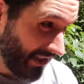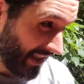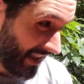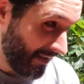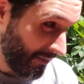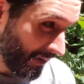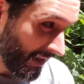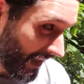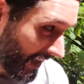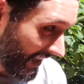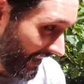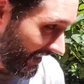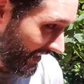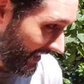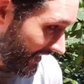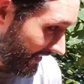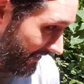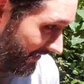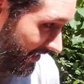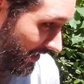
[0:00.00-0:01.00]
but I didn't
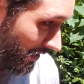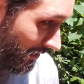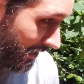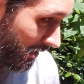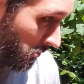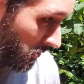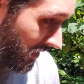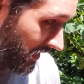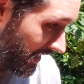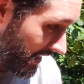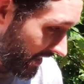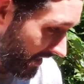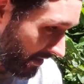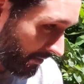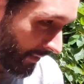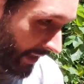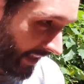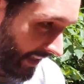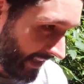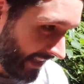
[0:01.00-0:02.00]
even know he was there,
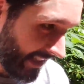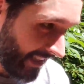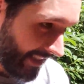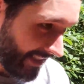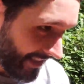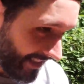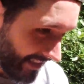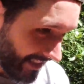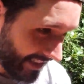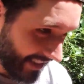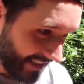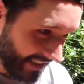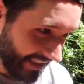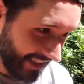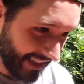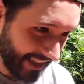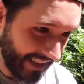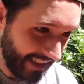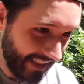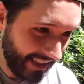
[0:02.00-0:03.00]
man. I
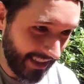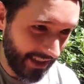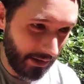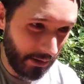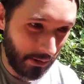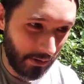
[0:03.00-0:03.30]
didn't know.